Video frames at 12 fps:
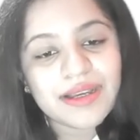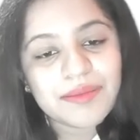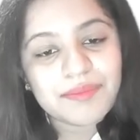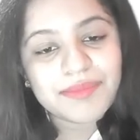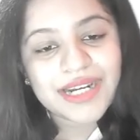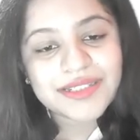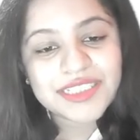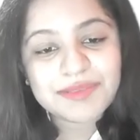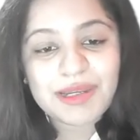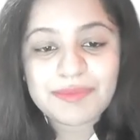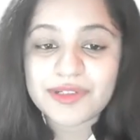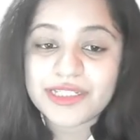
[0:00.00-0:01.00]
that is by
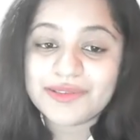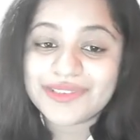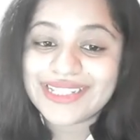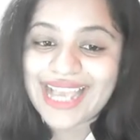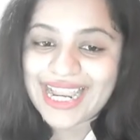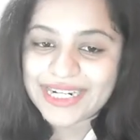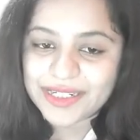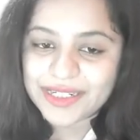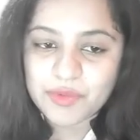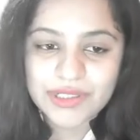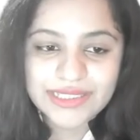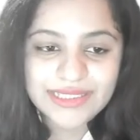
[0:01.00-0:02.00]
producing
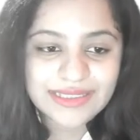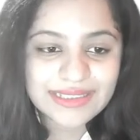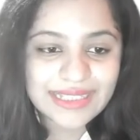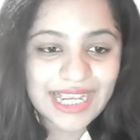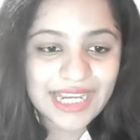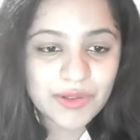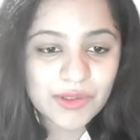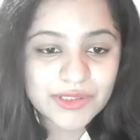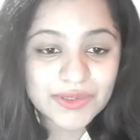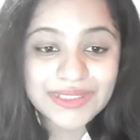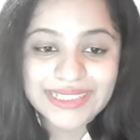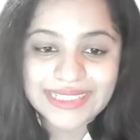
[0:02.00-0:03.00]
antibodies, and also
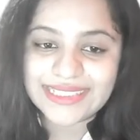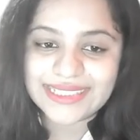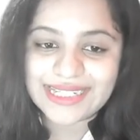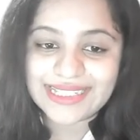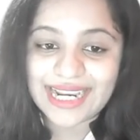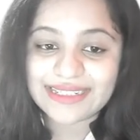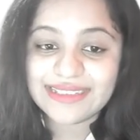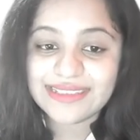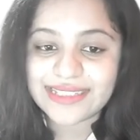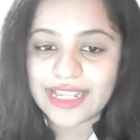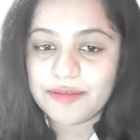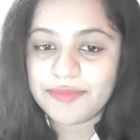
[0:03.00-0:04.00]
T cell, that is
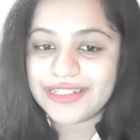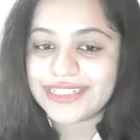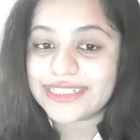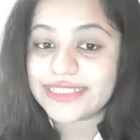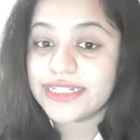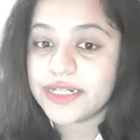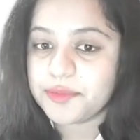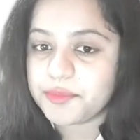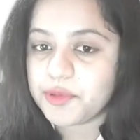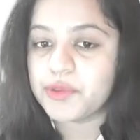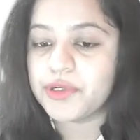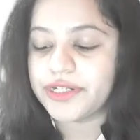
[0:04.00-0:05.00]
cell mediated
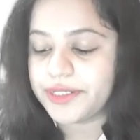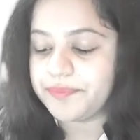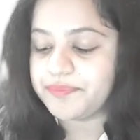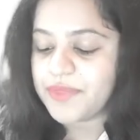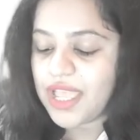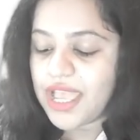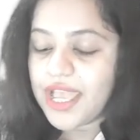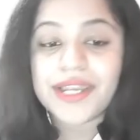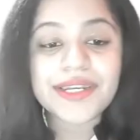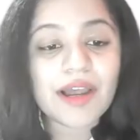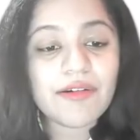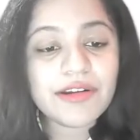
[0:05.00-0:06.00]
immunity.
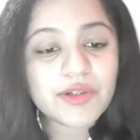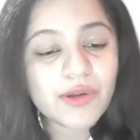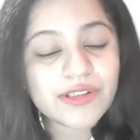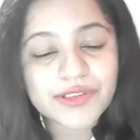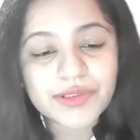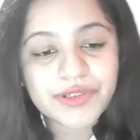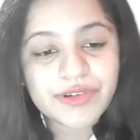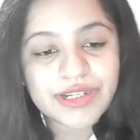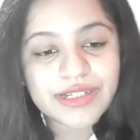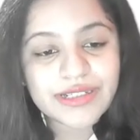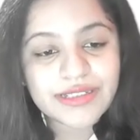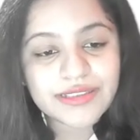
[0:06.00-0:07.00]
Now, it also
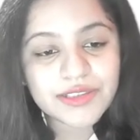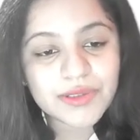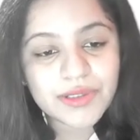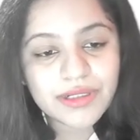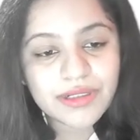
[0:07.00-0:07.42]
triggers your